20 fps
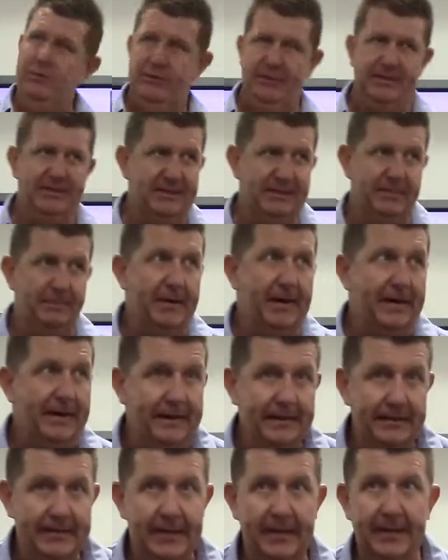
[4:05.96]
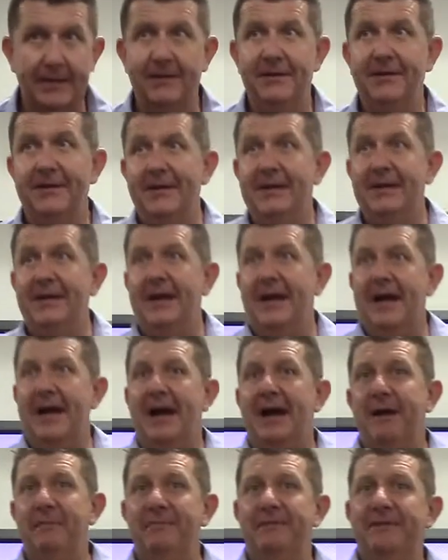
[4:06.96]
was just a panic
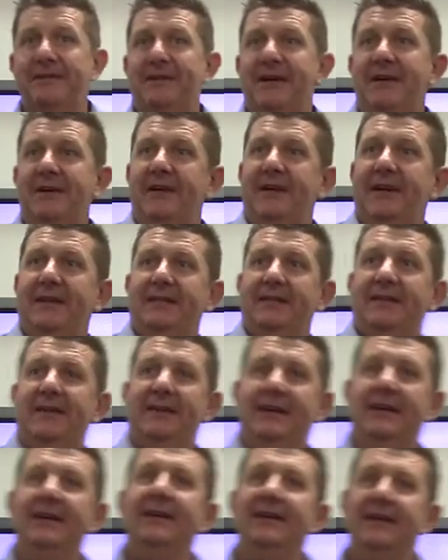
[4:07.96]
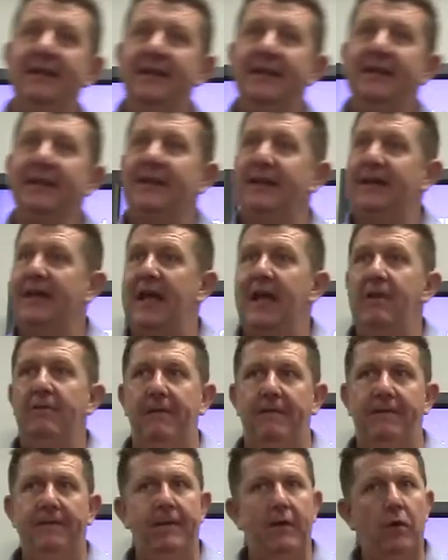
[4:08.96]
attack. So it's like
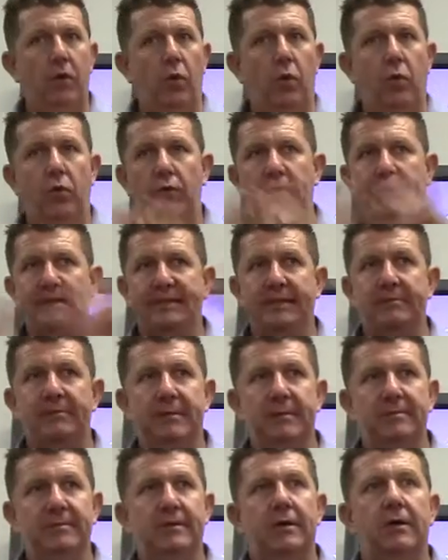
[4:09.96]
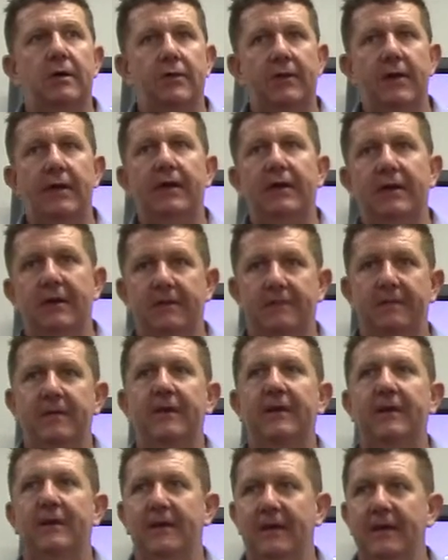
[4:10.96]
everything, all the symptoms are there, and you feel
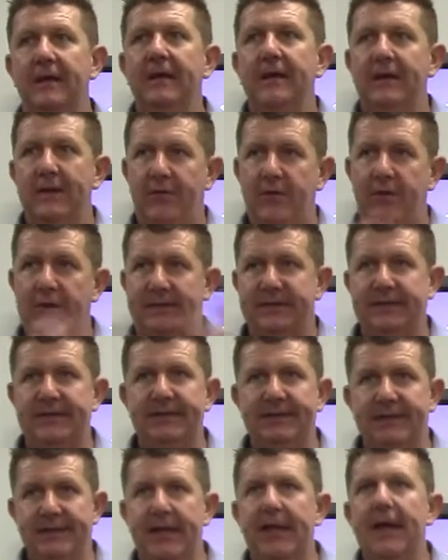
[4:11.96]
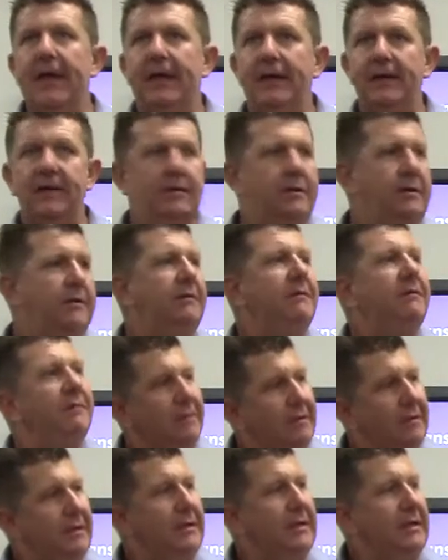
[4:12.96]
like this is the end.
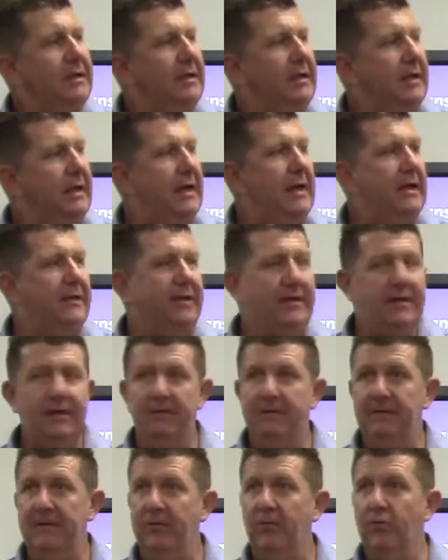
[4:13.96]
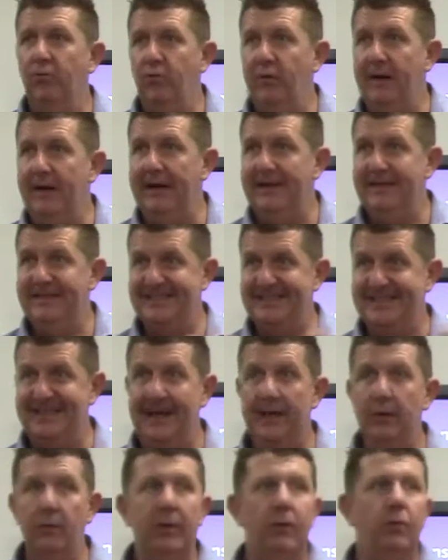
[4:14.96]
And then you feel really
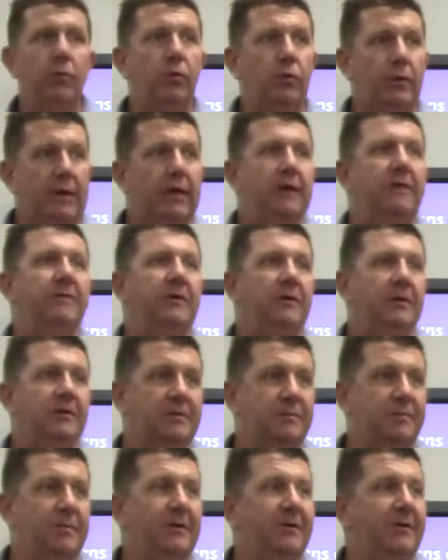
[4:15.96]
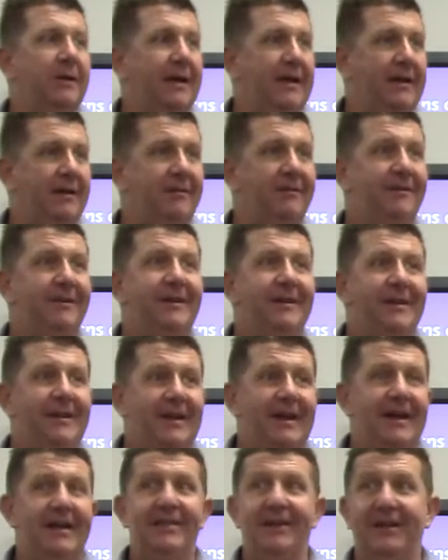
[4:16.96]
silly when you walk out of the hospital later,
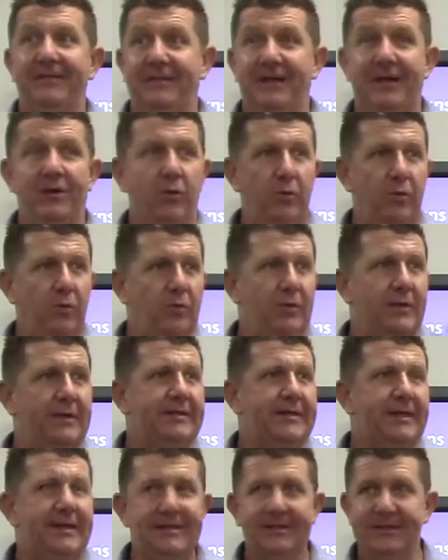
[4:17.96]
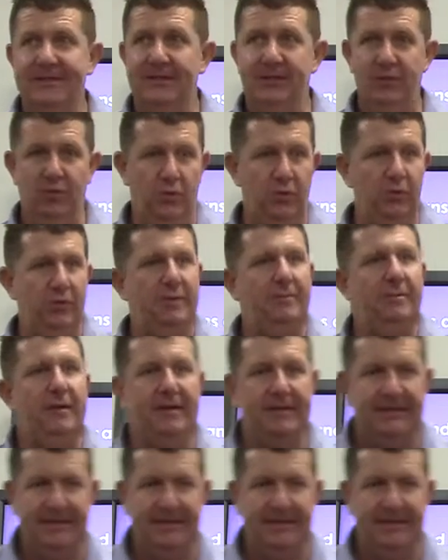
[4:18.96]
and they've done all the tests and all the blood